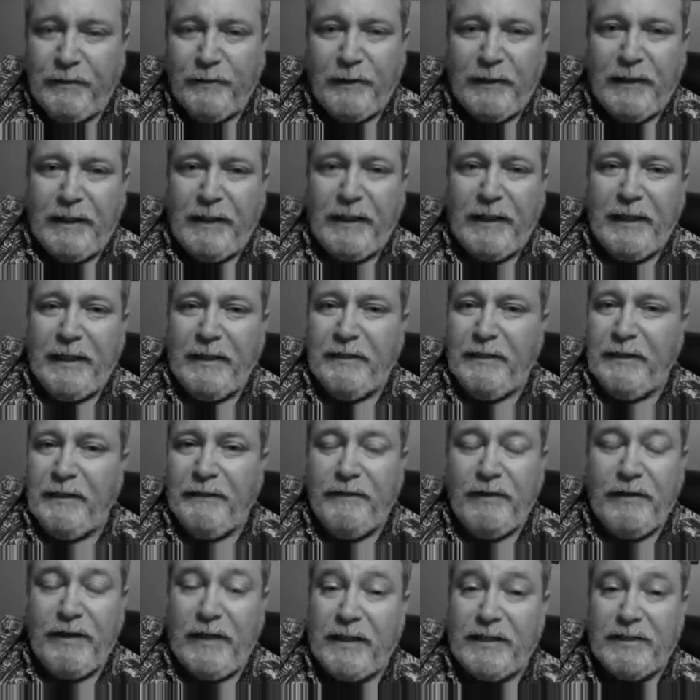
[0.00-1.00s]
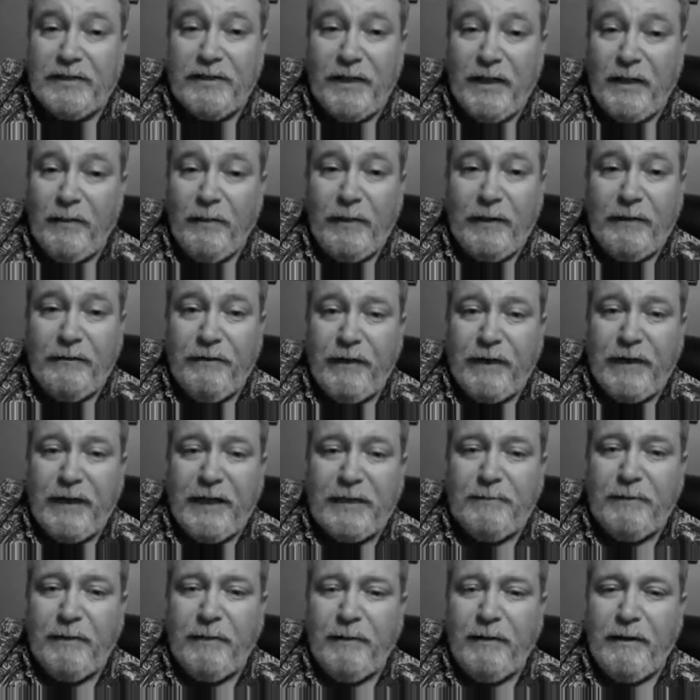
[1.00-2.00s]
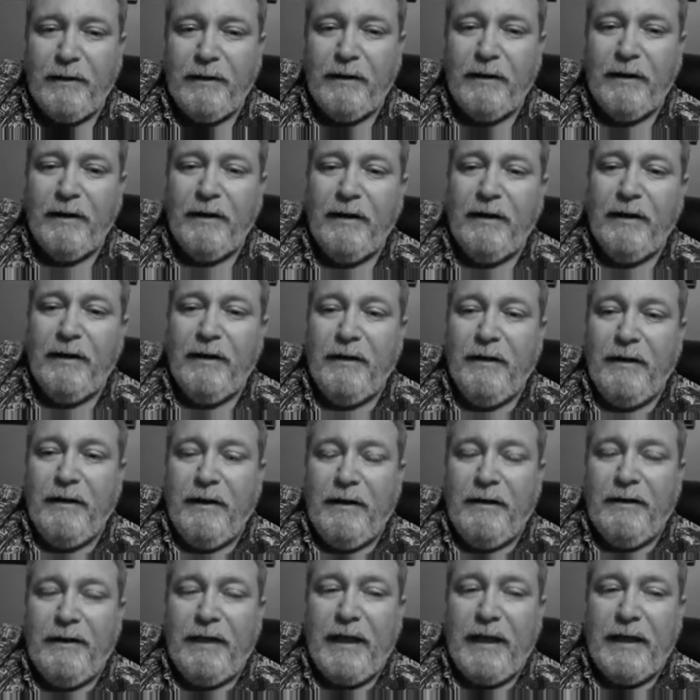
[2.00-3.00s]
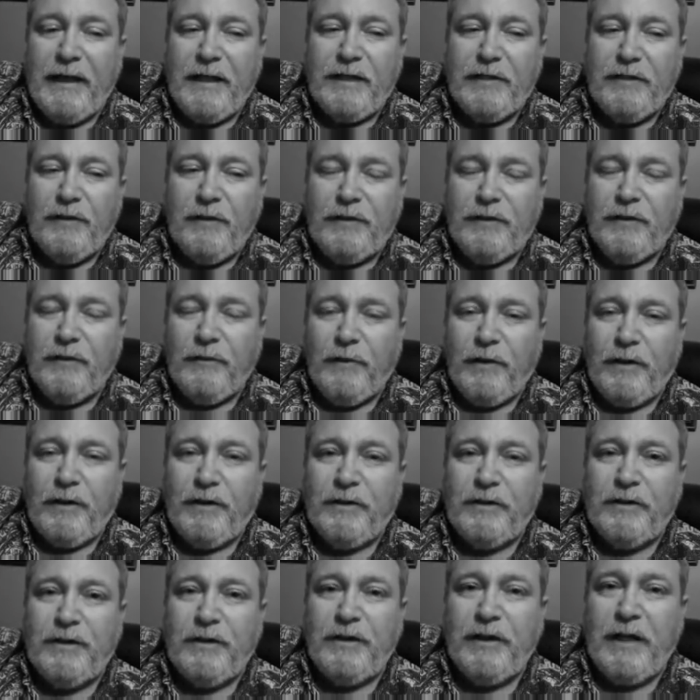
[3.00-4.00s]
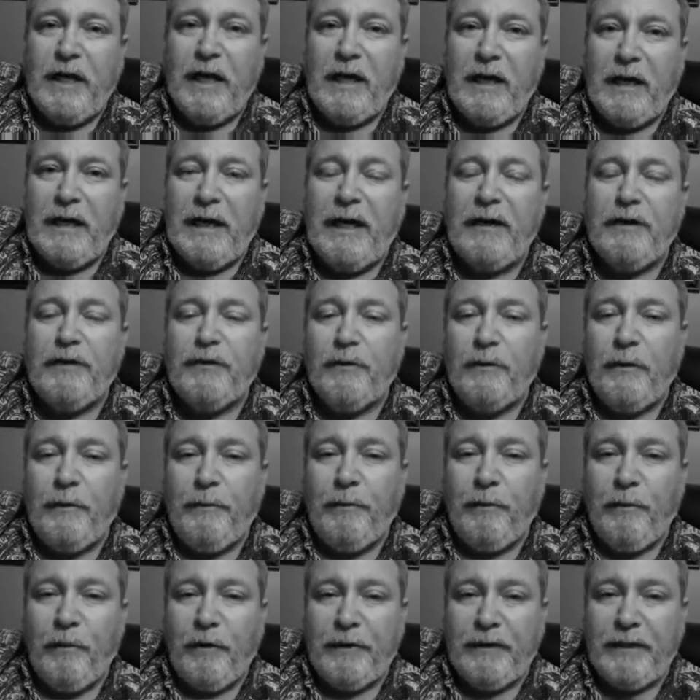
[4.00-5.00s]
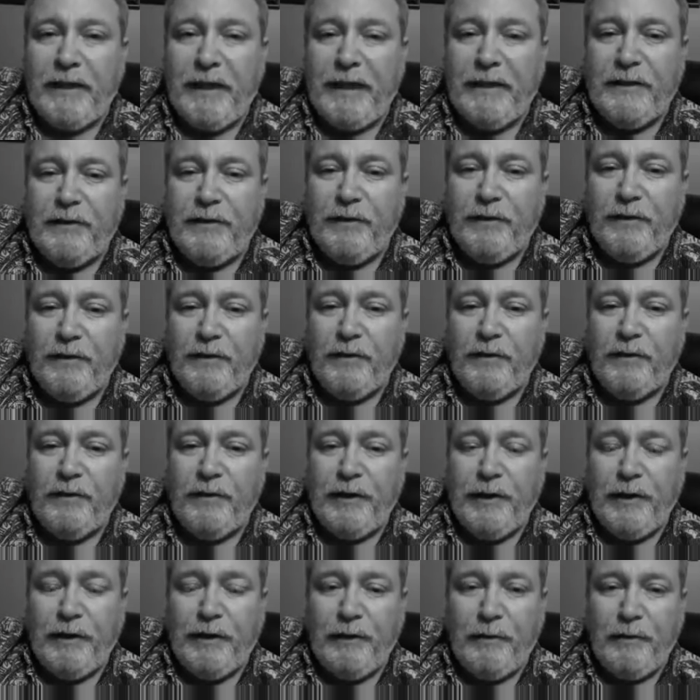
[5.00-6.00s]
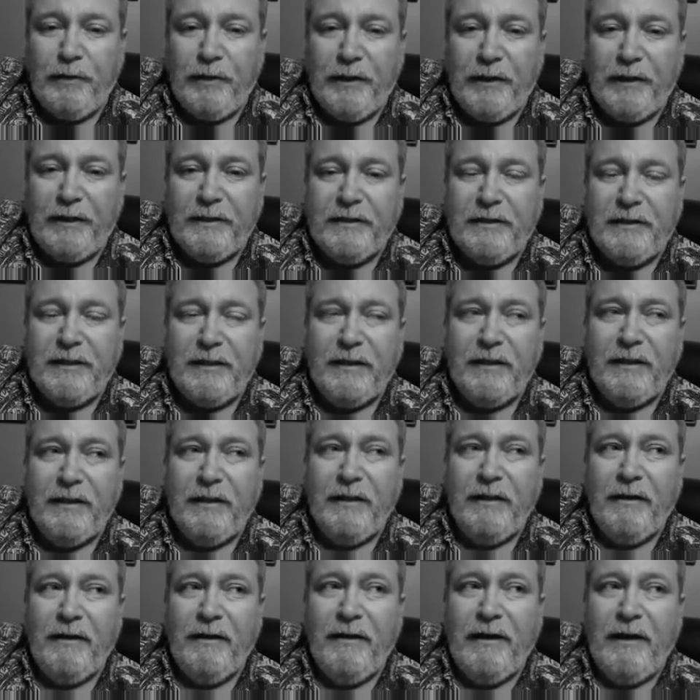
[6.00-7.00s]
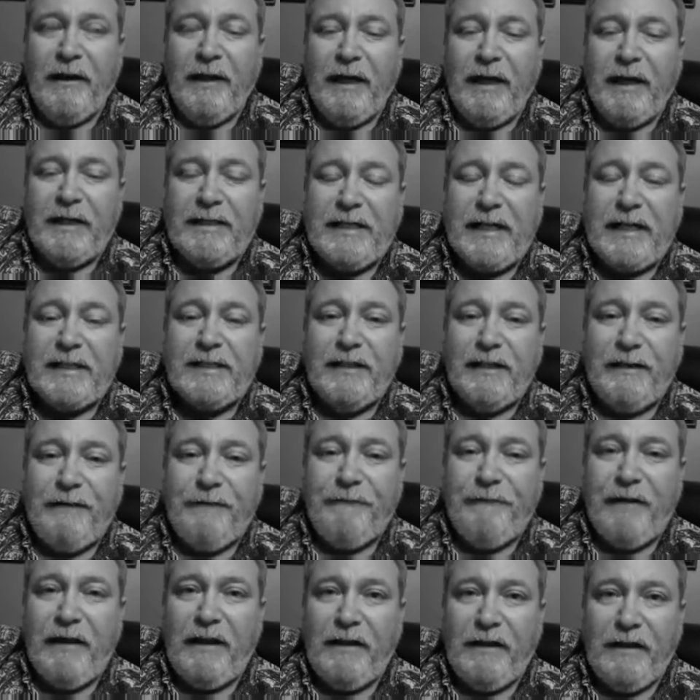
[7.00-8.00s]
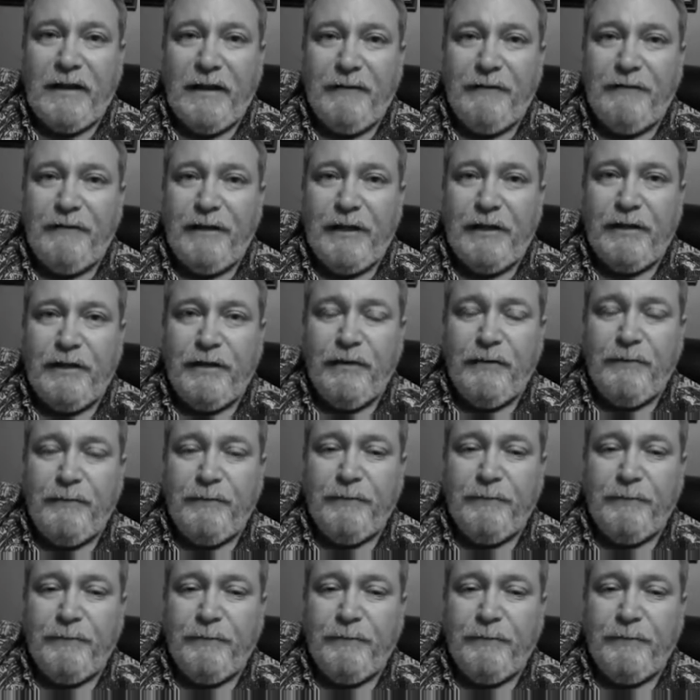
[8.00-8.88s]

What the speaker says: to a kid, even yesterday, whatever the case may be, the social workers are not allowed to report that to the authorities, and it's actually a felony if they do.